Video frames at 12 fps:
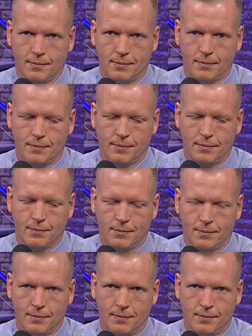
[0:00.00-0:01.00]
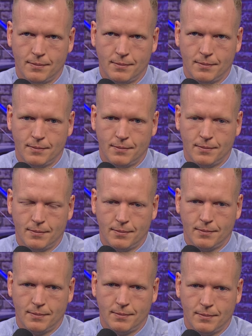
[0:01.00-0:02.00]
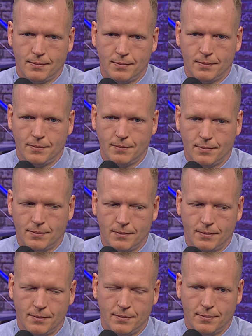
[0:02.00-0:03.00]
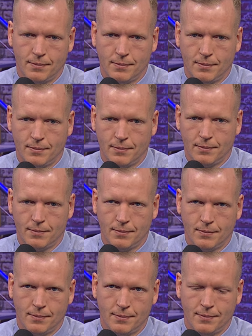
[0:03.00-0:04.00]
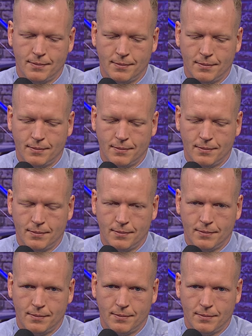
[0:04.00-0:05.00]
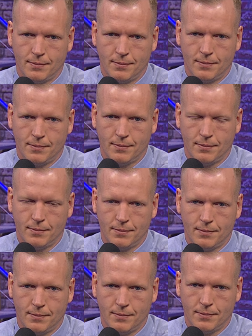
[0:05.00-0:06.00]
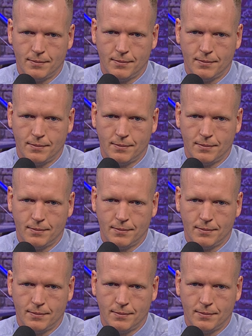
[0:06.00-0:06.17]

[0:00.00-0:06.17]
The person shown says nothing.